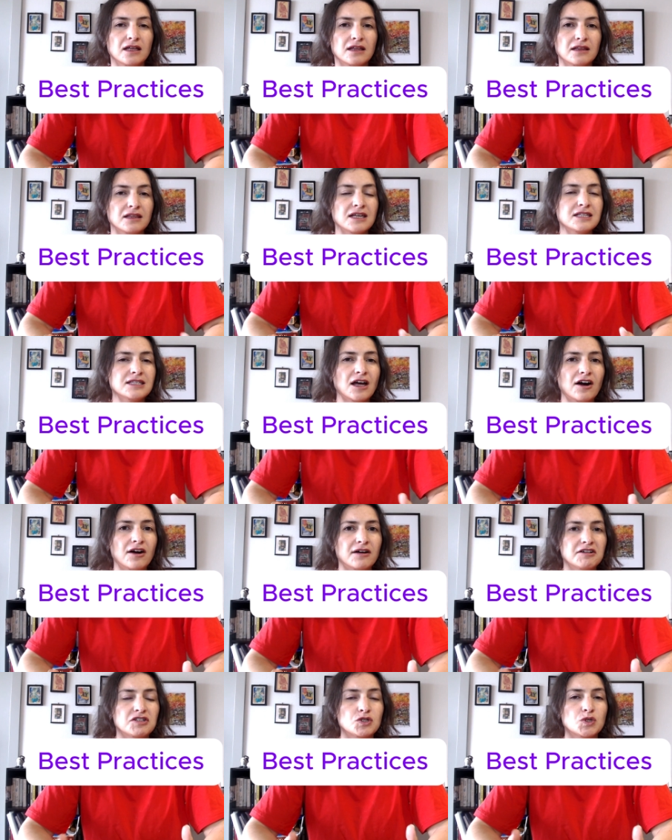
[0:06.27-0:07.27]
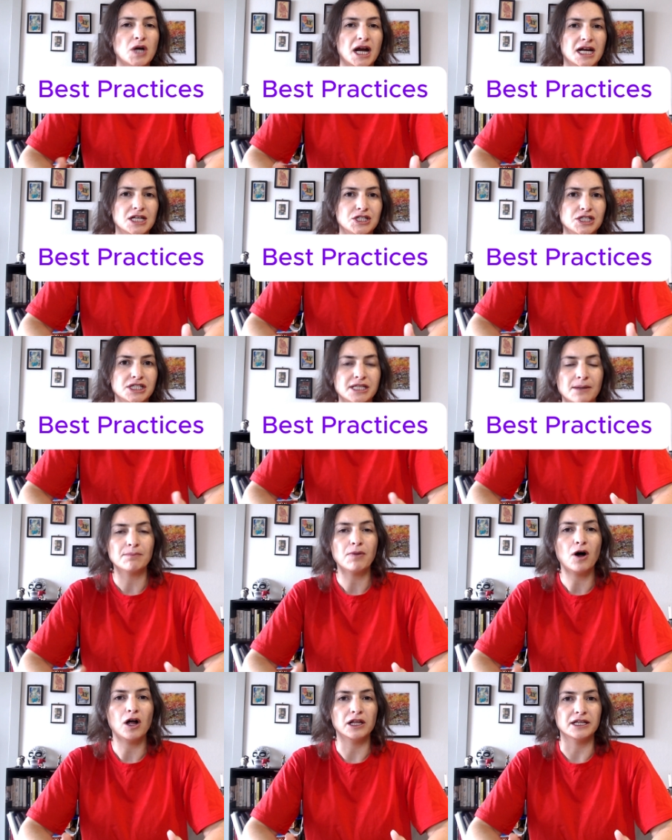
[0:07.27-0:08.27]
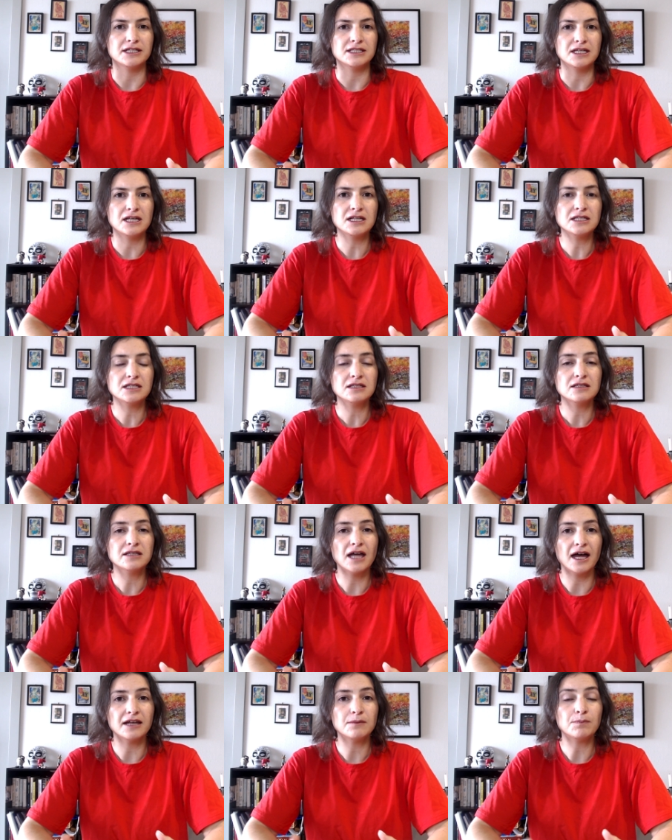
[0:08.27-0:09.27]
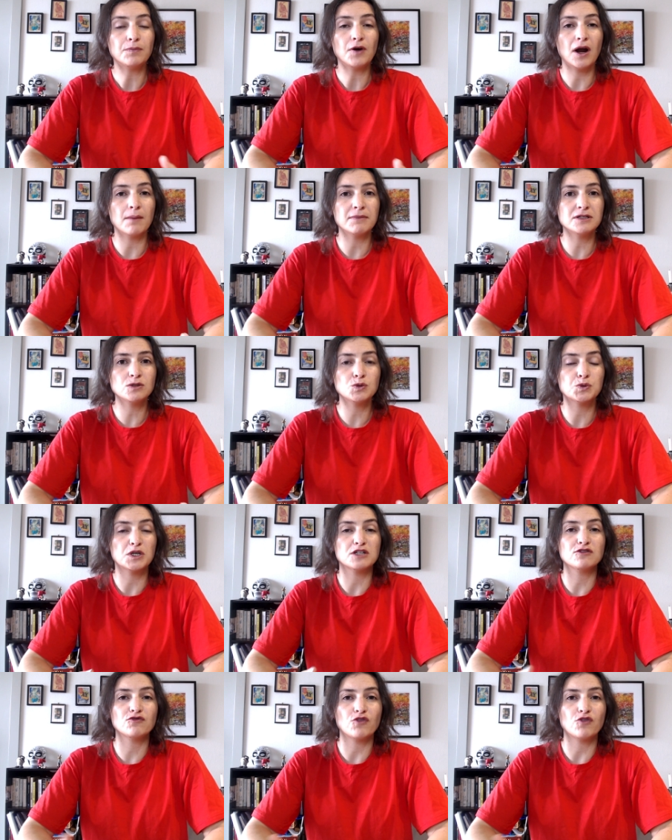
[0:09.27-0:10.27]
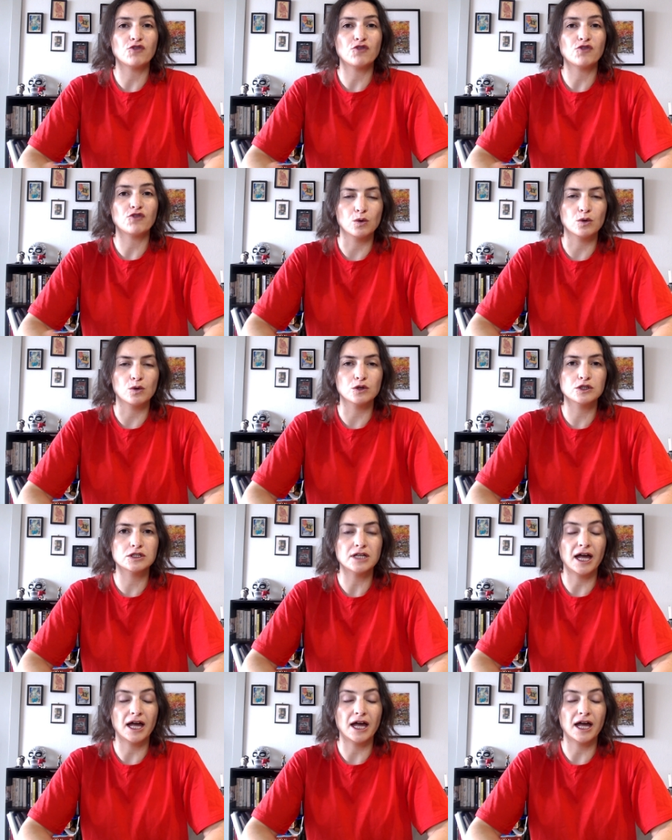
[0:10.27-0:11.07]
These are strategies and policies that promise to transform schools